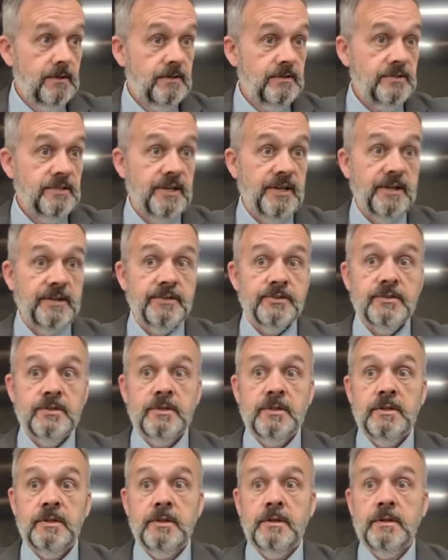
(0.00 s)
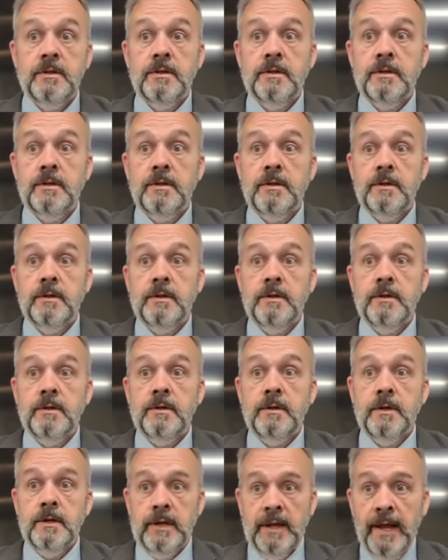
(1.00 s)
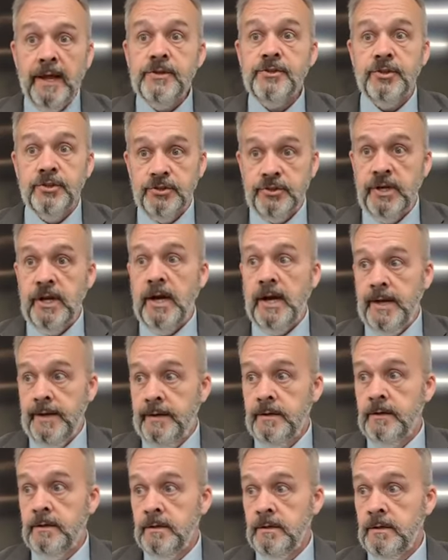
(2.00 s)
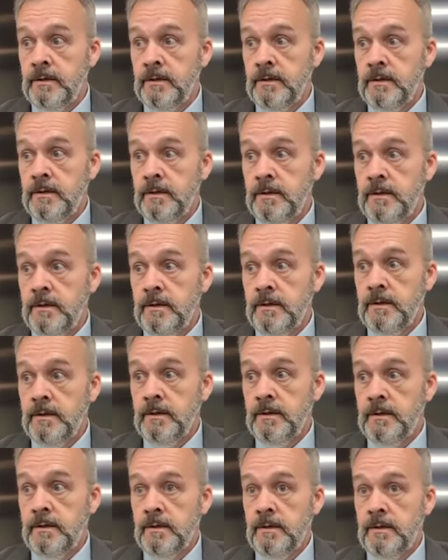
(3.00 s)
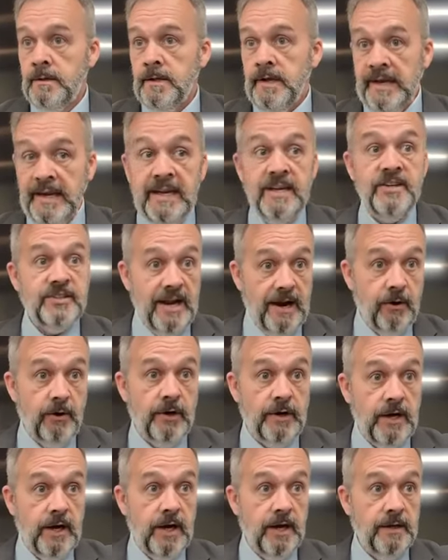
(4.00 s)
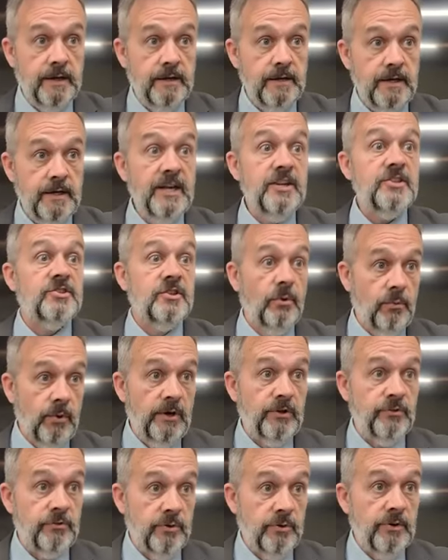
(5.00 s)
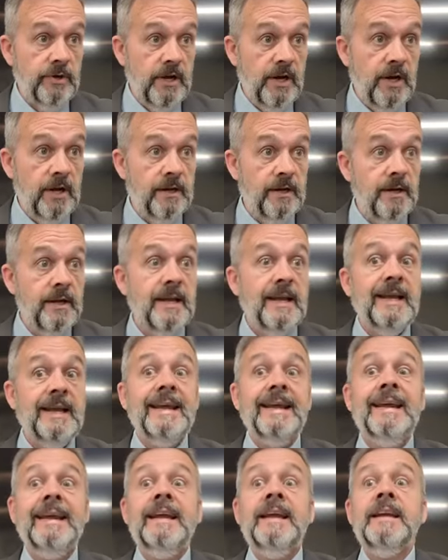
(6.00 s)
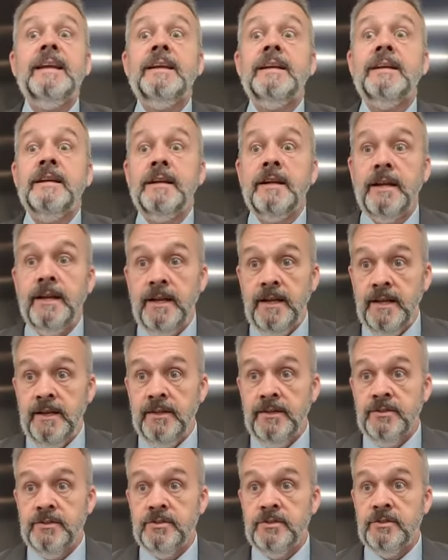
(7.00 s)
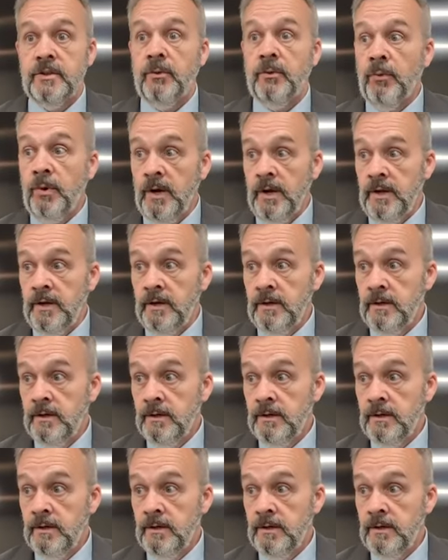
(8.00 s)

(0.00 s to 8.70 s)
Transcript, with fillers: says, Elijah's God. He's our God. He's the one true God. He is the one